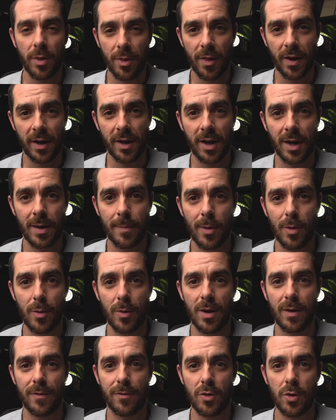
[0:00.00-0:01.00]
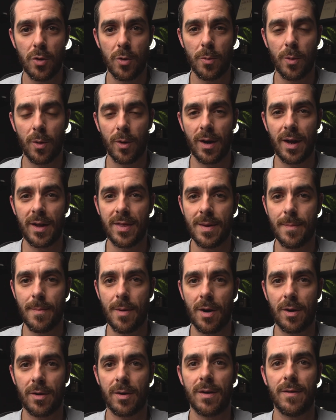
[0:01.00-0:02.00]
thinking about if you were in the
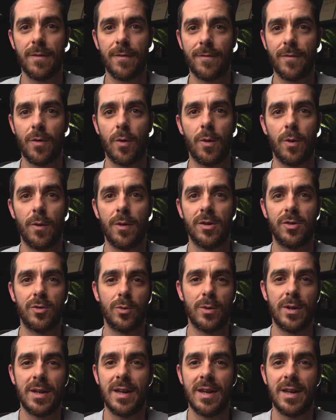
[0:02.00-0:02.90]
market for the Sony